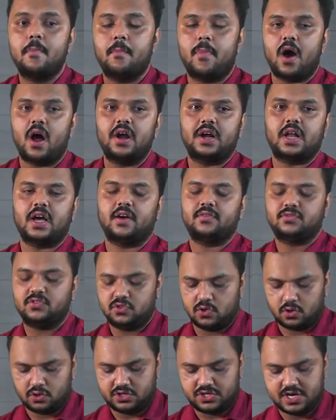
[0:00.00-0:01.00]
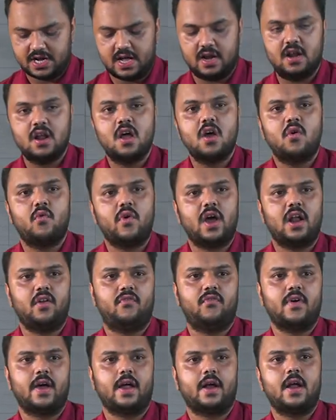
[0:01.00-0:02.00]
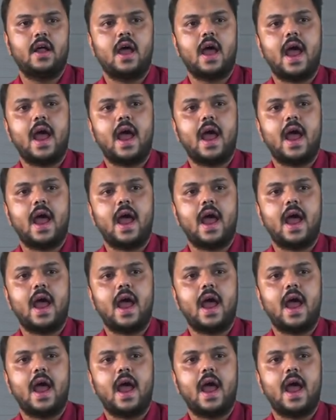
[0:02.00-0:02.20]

part of social welfare.